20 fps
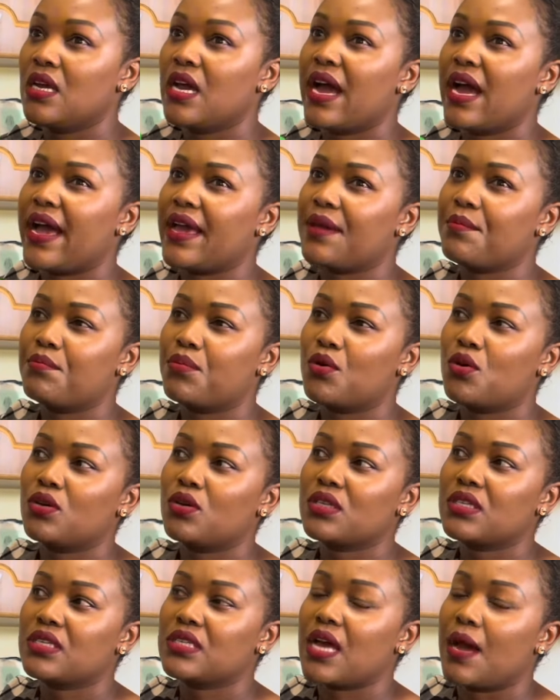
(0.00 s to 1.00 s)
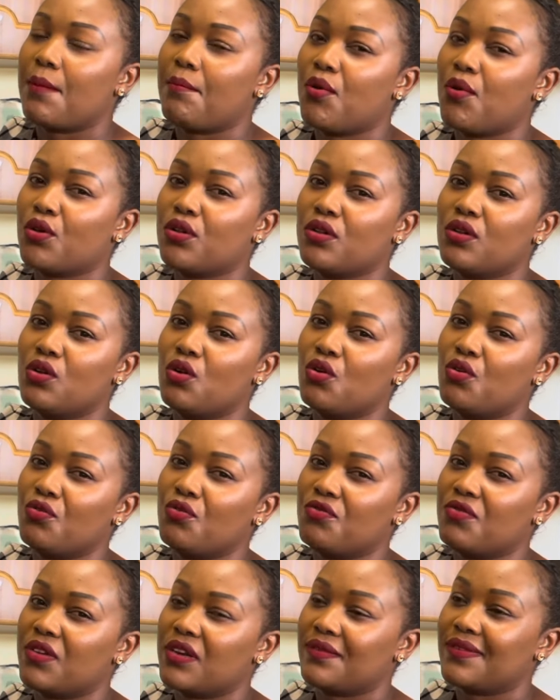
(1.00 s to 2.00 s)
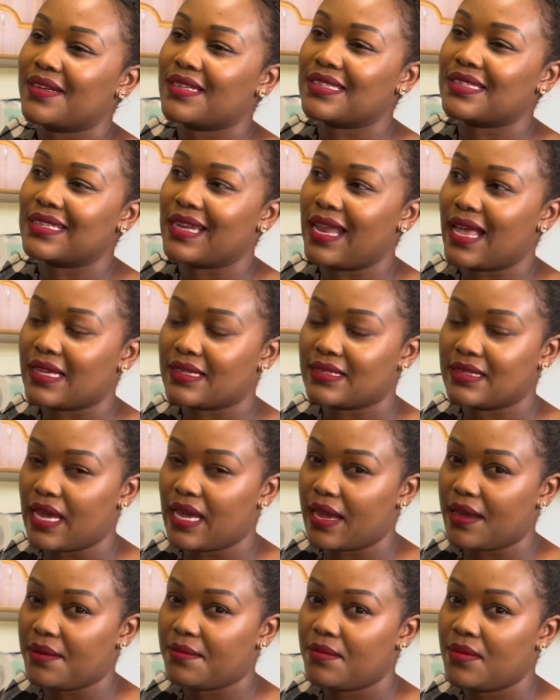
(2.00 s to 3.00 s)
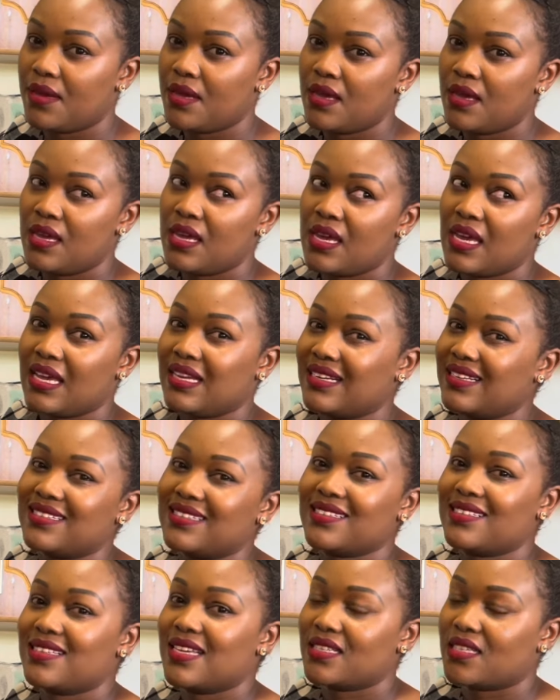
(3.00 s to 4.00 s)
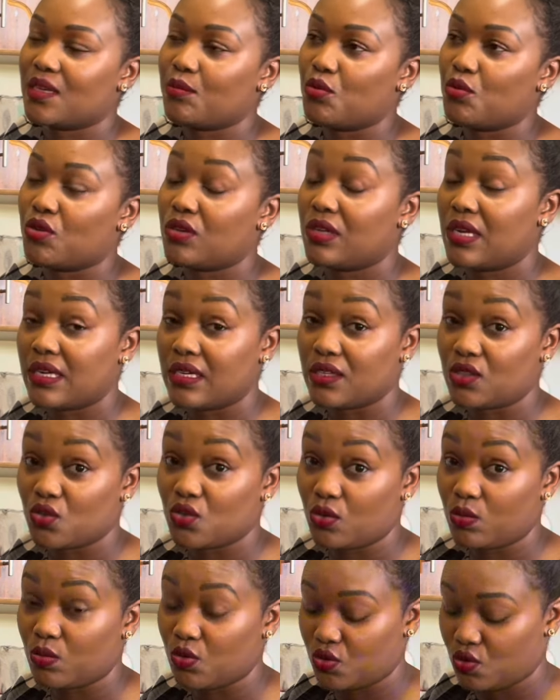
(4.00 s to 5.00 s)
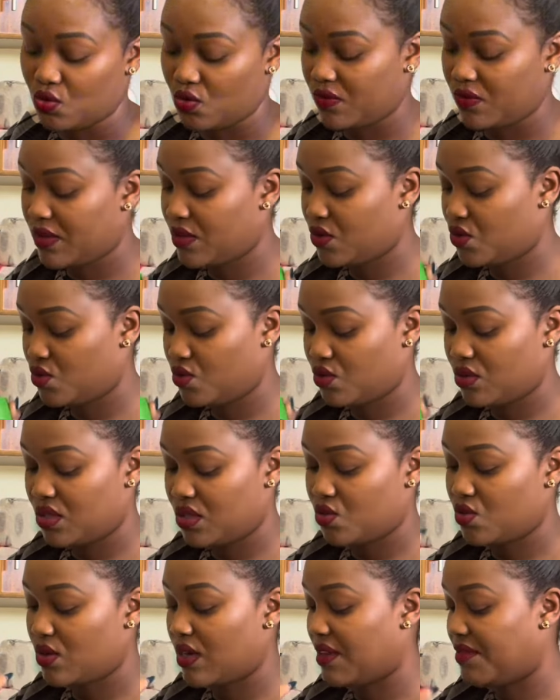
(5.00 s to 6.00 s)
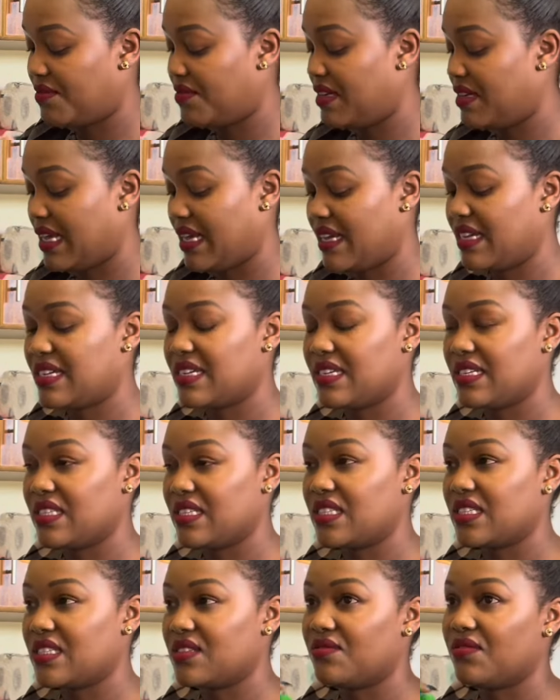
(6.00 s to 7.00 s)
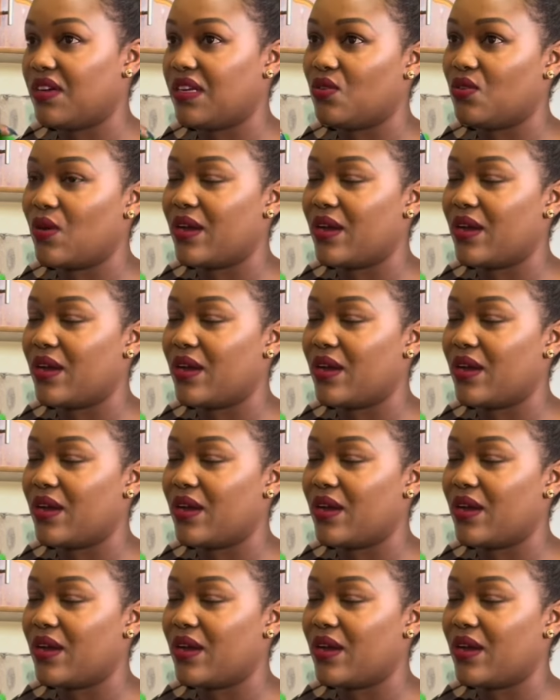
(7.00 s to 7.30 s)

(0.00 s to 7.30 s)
I bought a bottle of Velvex last time and it's just a bottle and it's almost over so this one I feel like it's value